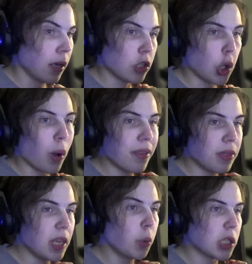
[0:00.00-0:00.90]
So I
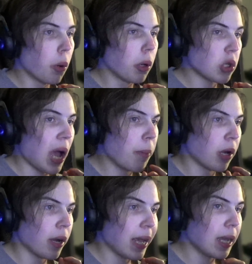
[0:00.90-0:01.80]
think what's going to happen
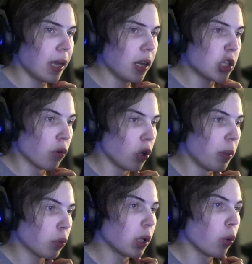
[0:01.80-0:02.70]
on Egghead is the
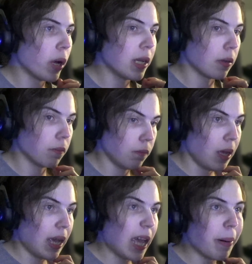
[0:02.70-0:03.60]
robot will awaken.
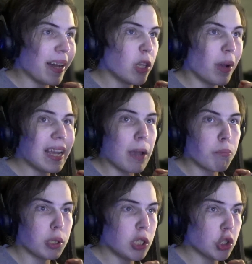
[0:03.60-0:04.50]
And by the way, I'm
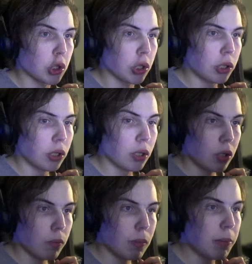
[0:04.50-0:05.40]
pretty sure,
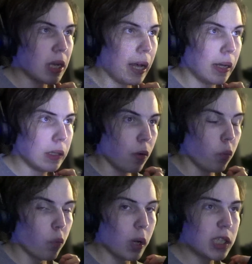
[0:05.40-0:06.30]
maybe not,
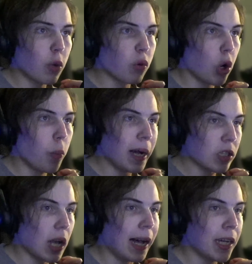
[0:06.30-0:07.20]
was the
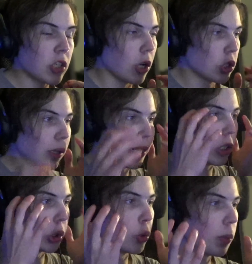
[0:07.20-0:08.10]
robot's eyes also like
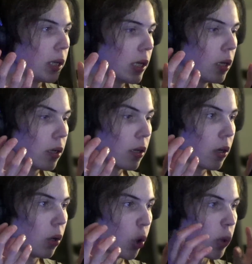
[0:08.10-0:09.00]
gloopy?
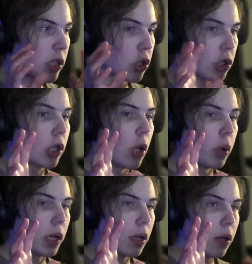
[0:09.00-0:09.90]
Or was it just
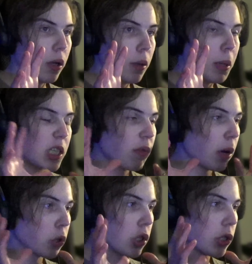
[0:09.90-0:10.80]
glowing? Because if they
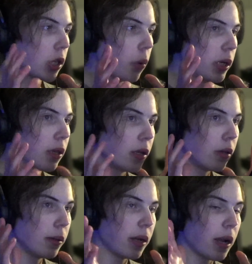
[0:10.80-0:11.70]
were just glowing,
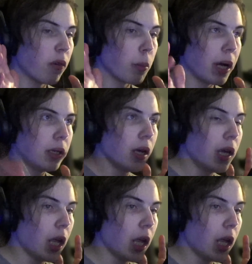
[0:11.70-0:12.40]
then never mind.